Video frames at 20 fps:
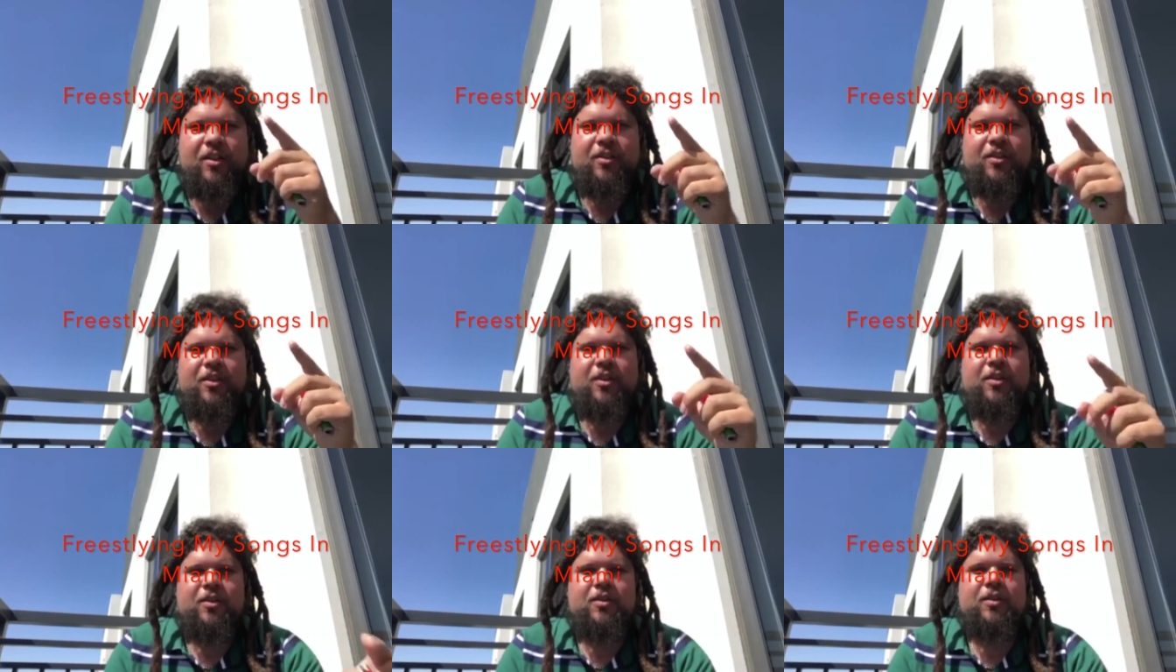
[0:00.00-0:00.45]

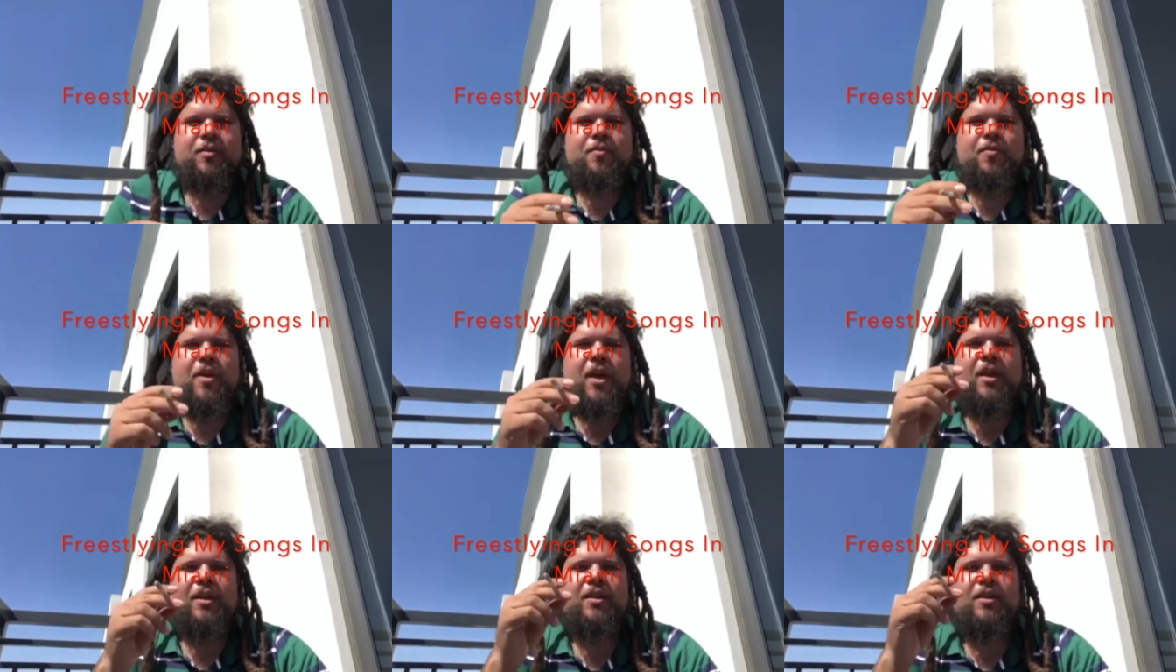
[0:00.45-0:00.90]
Give you some
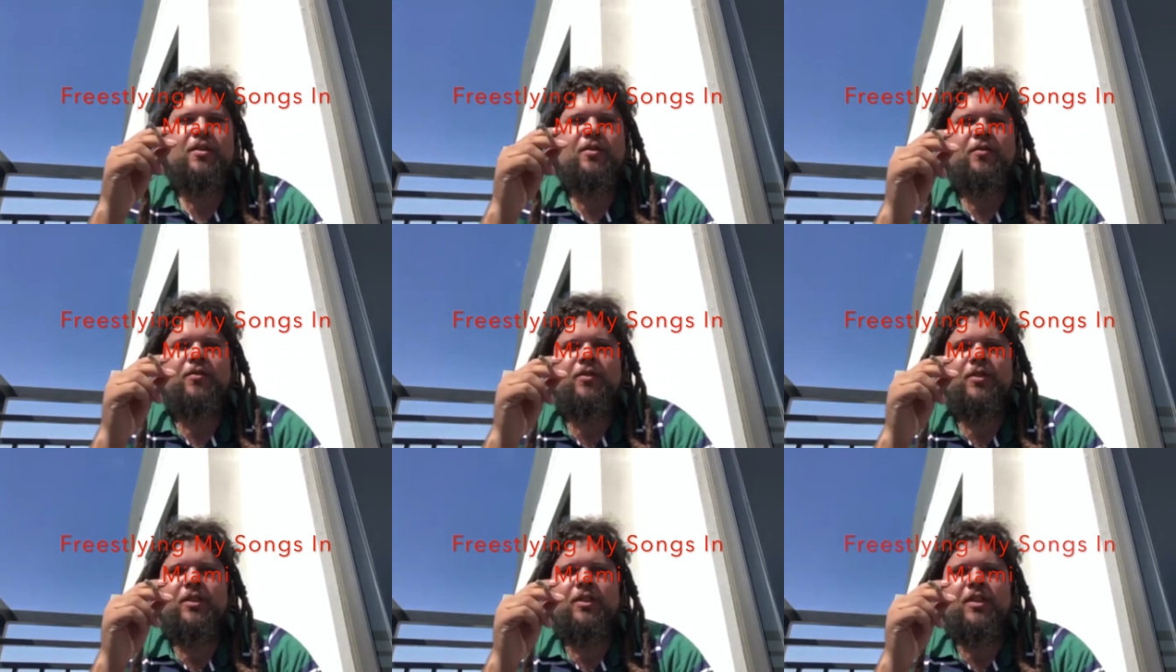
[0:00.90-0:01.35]
nice little
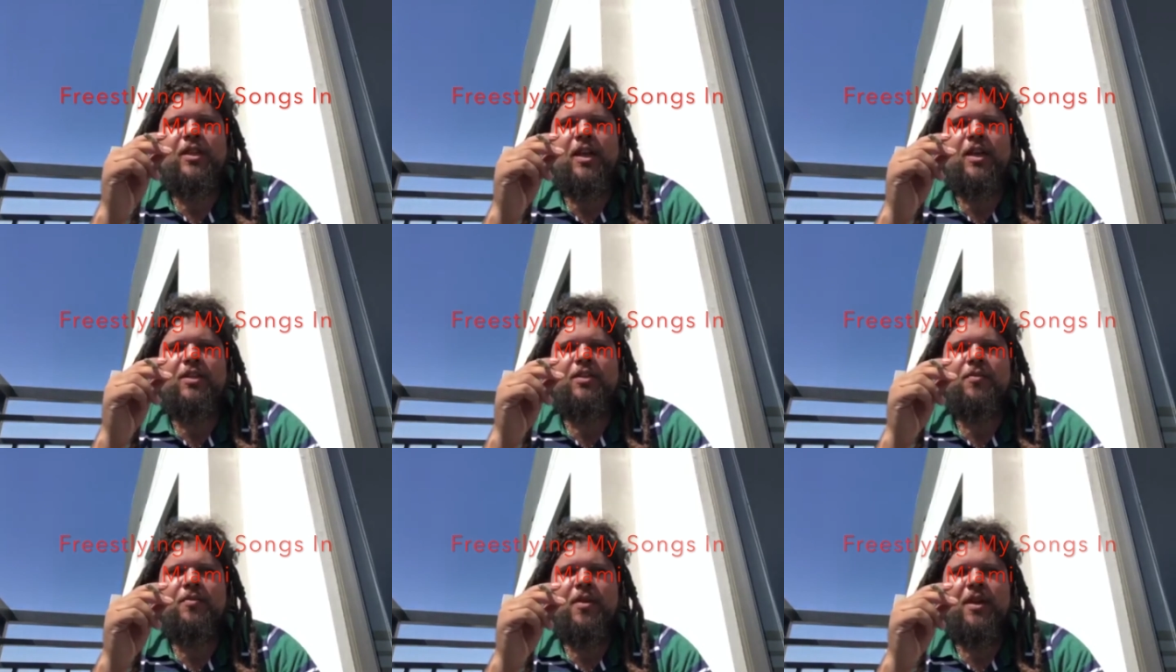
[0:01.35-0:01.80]

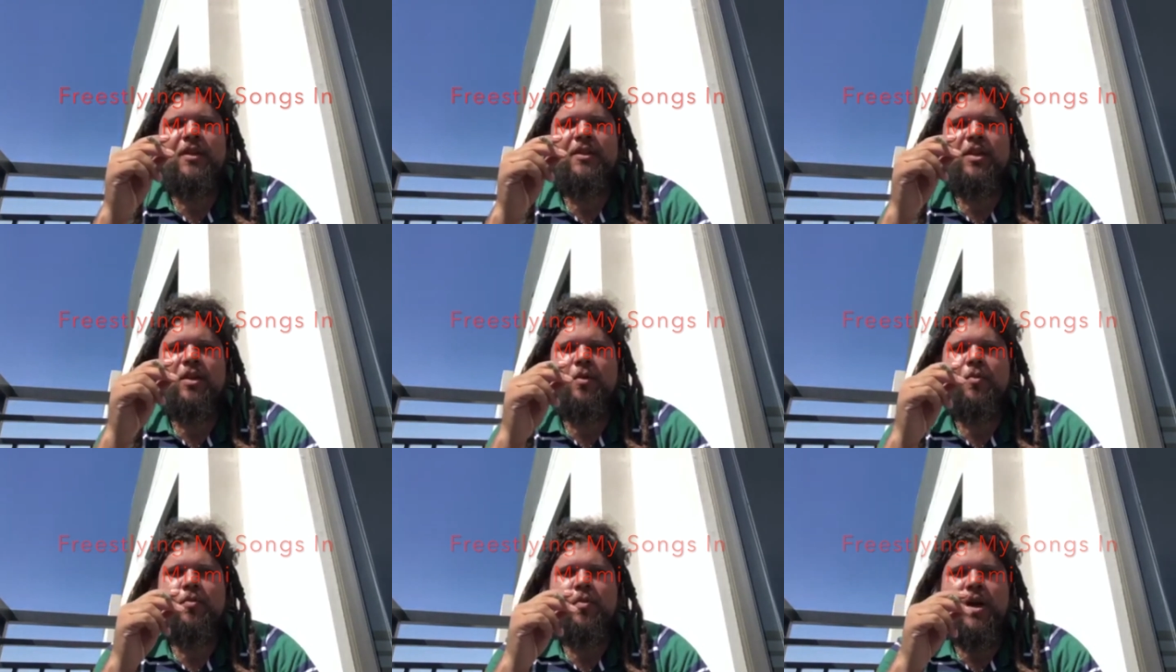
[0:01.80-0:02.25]
freestyles, some nice
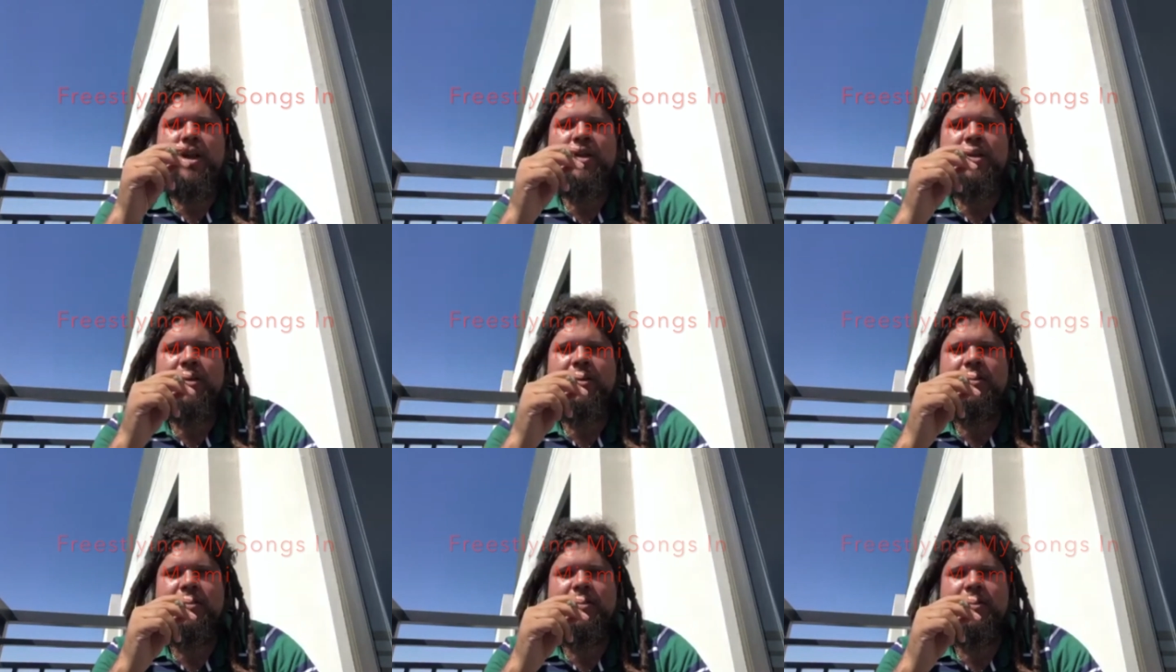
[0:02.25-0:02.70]
little
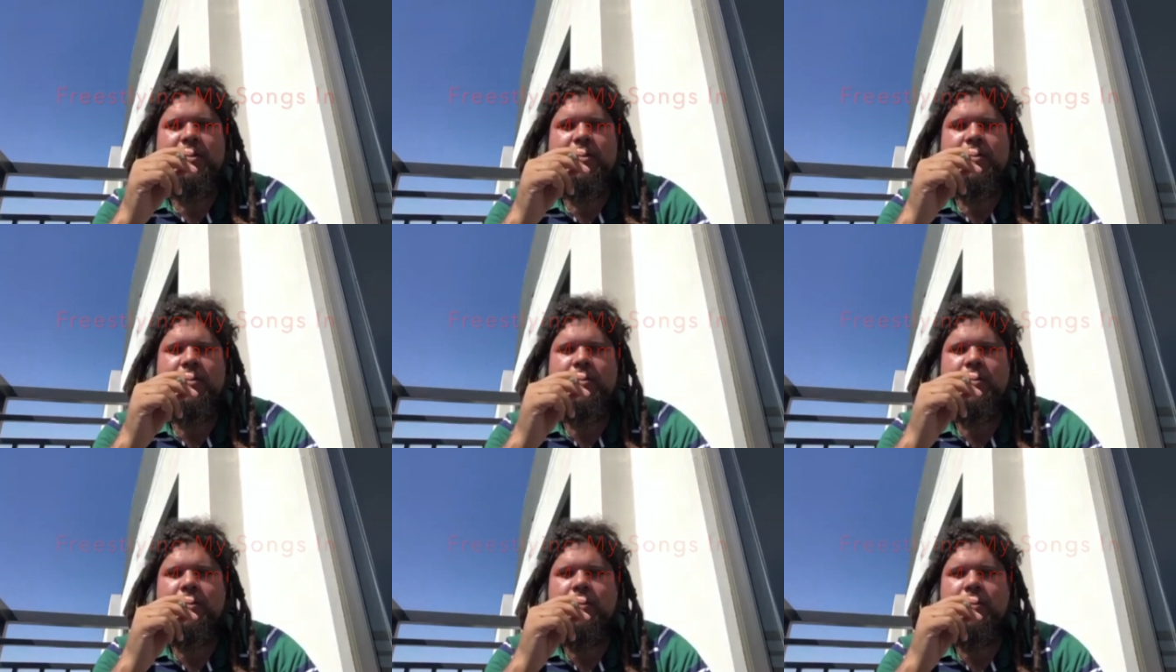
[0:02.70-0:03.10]
patterns, you know?